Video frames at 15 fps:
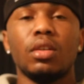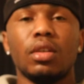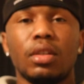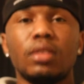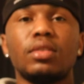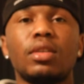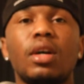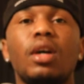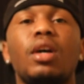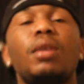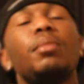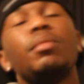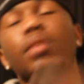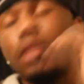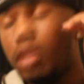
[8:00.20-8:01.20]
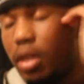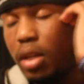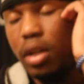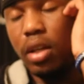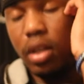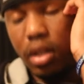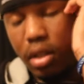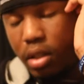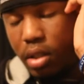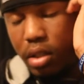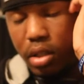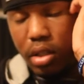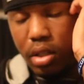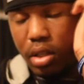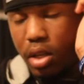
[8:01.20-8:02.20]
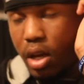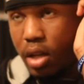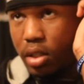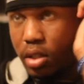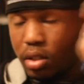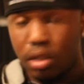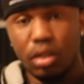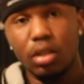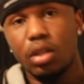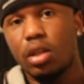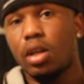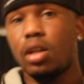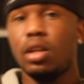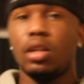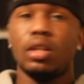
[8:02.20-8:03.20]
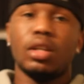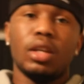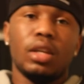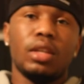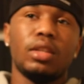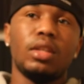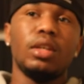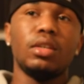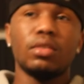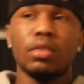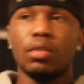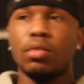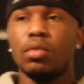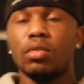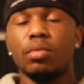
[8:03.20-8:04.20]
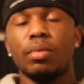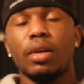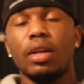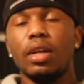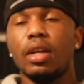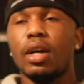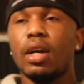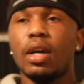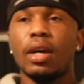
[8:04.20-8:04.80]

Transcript: It's time. And I just look at it, and things are going through my head.